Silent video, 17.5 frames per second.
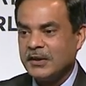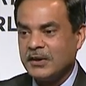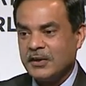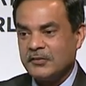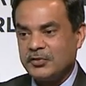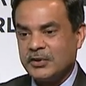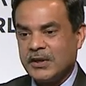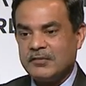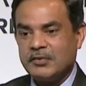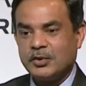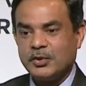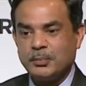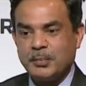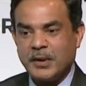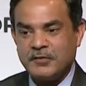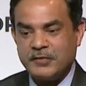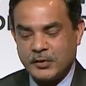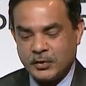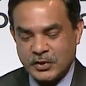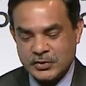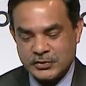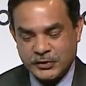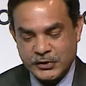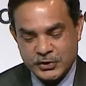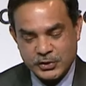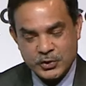If you have a good
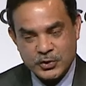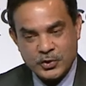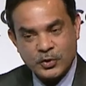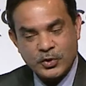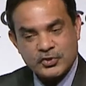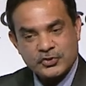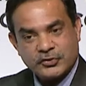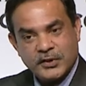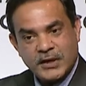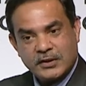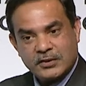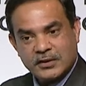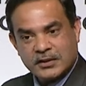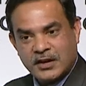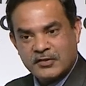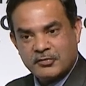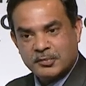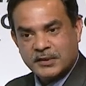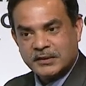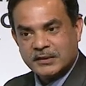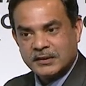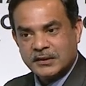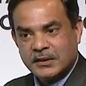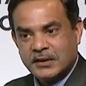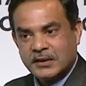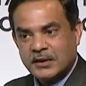benefit-cost ratio, you go straight to the government
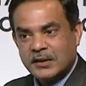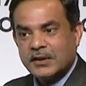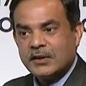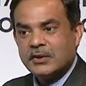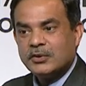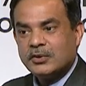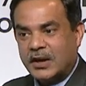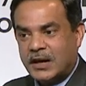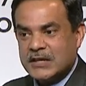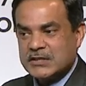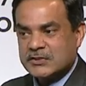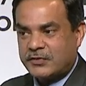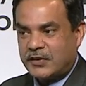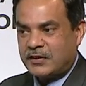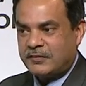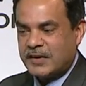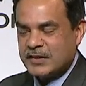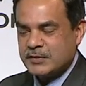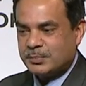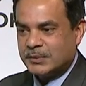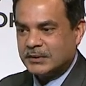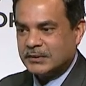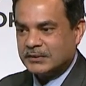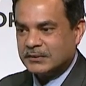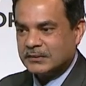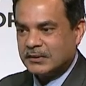to ask for
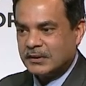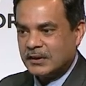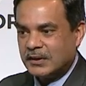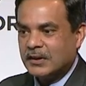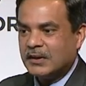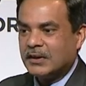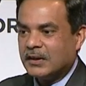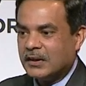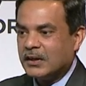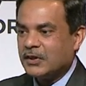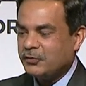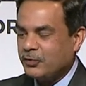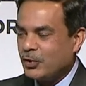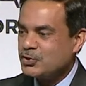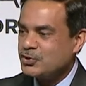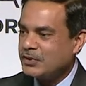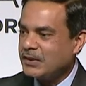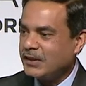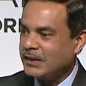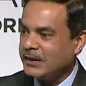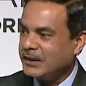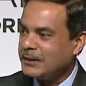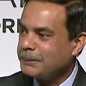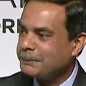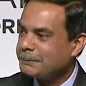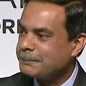investment. Unfortunately,